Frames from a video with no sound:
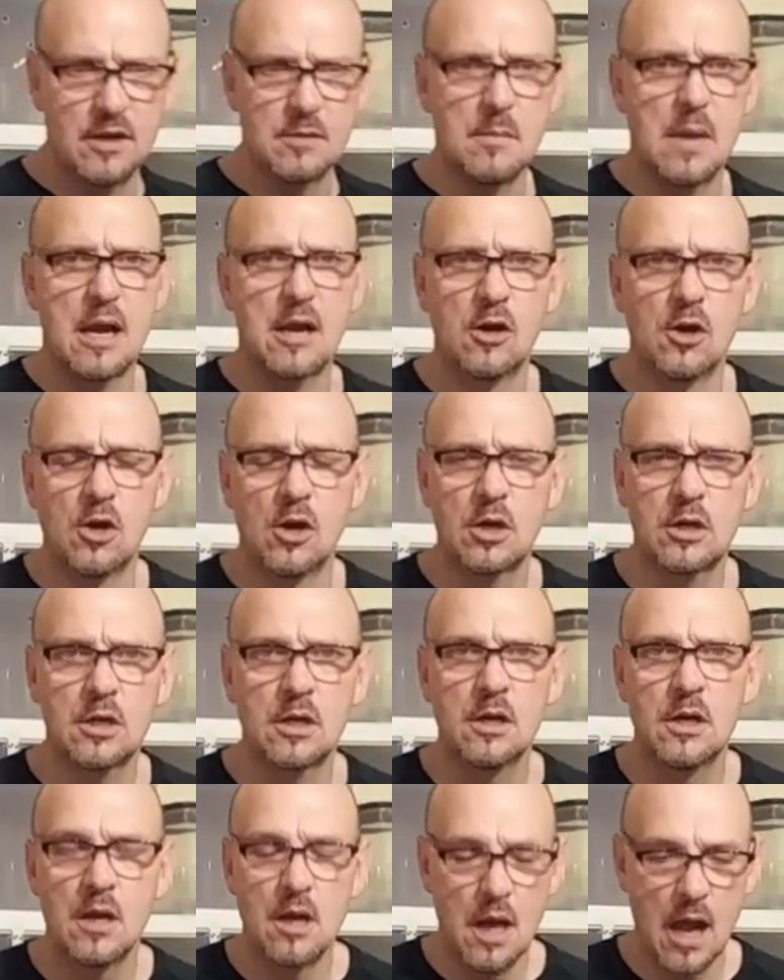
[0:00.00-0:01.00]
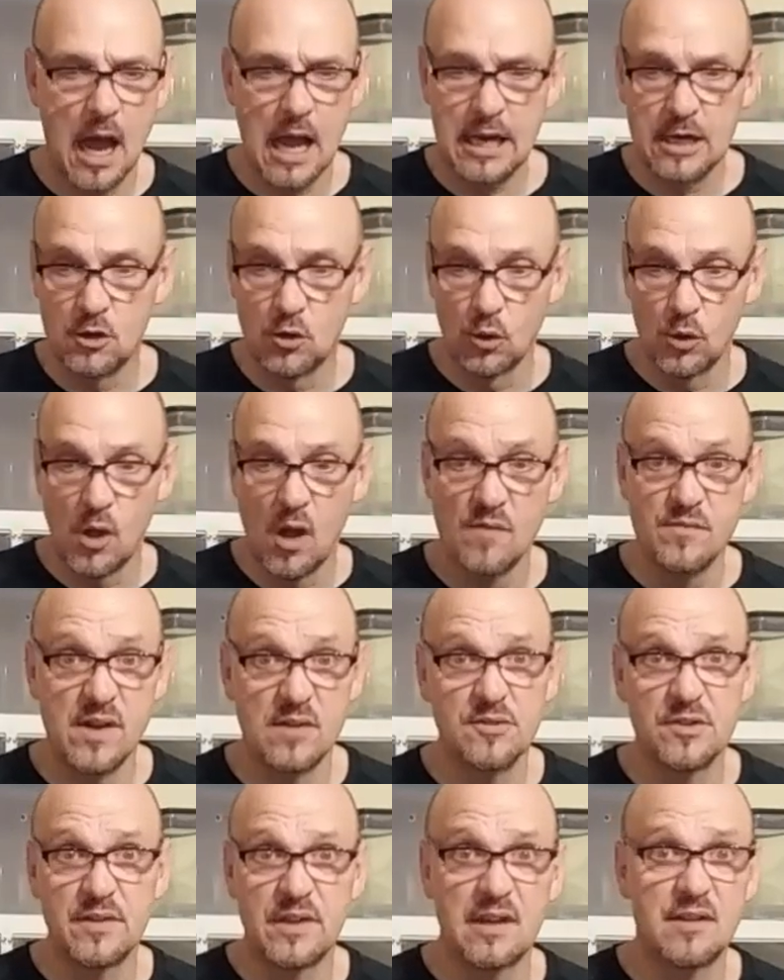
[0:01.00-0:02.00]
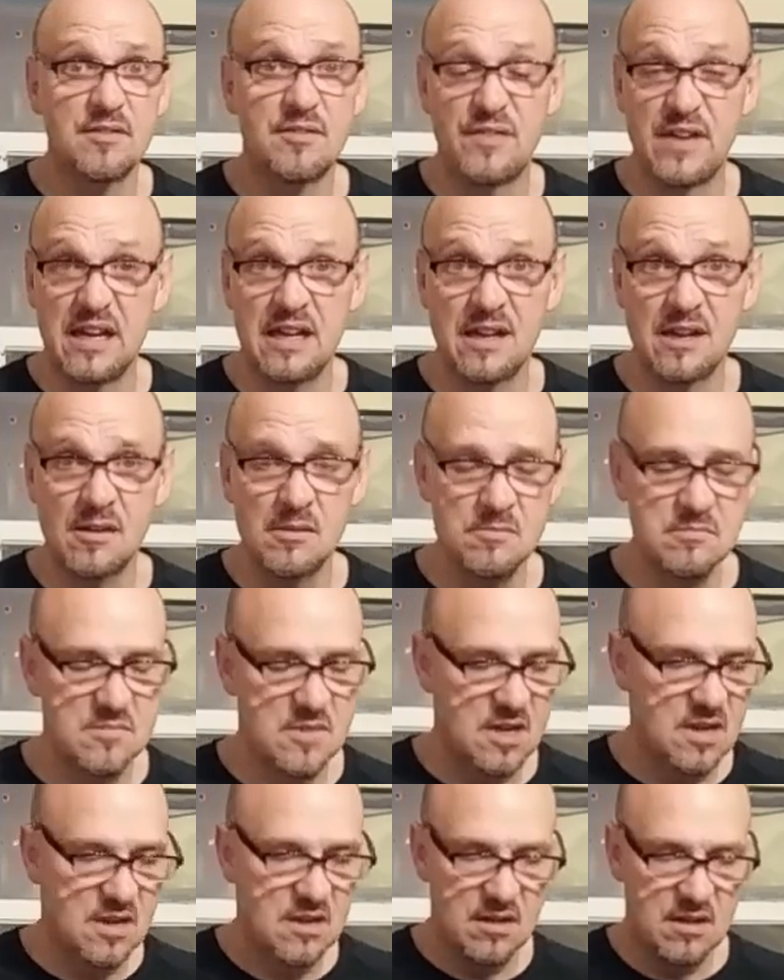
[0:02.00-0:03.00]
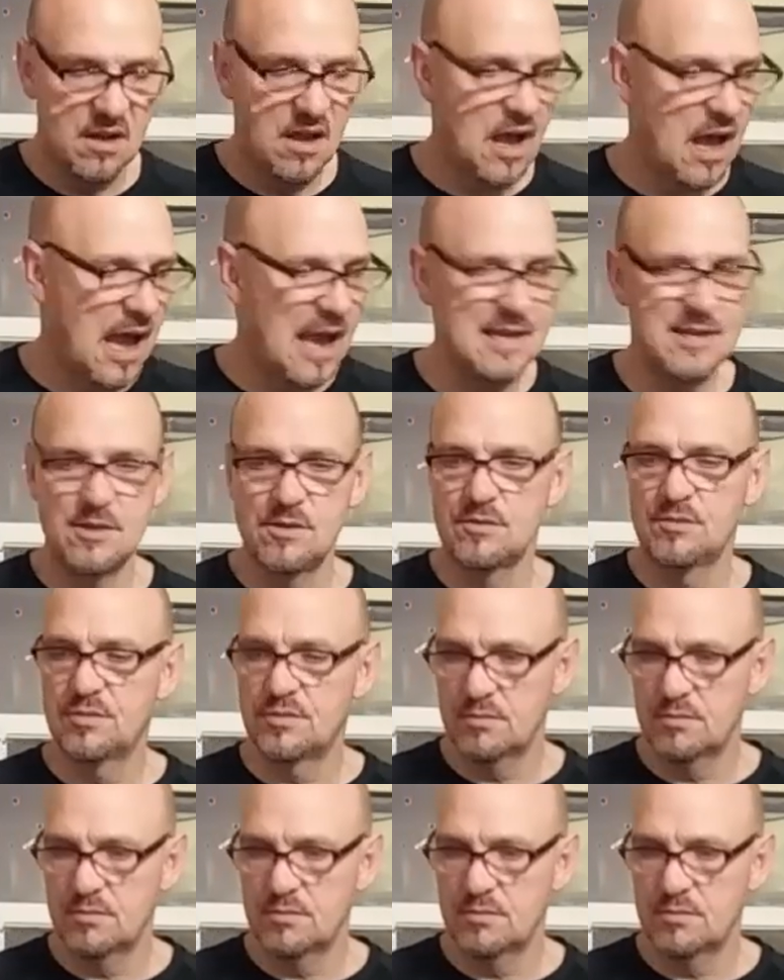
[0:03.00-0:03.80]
my hook. I cool off everything. Feeding them, I use